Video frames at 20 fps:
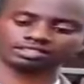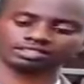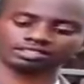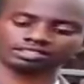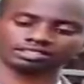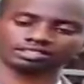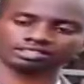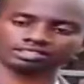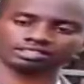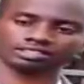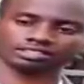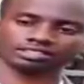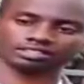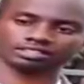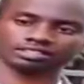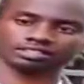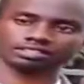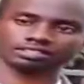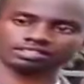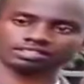
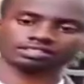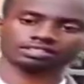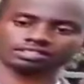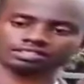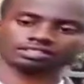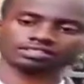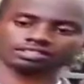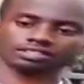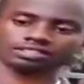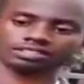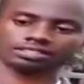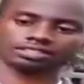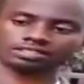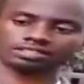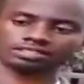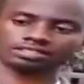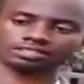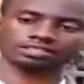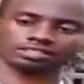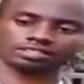
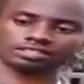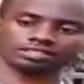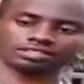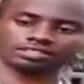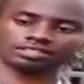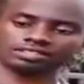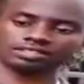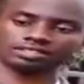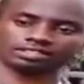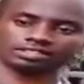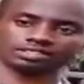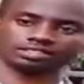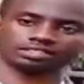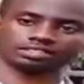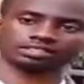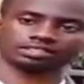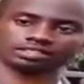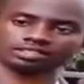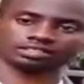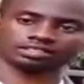
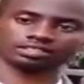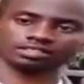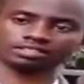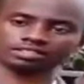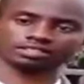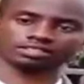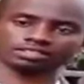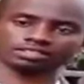[no speech]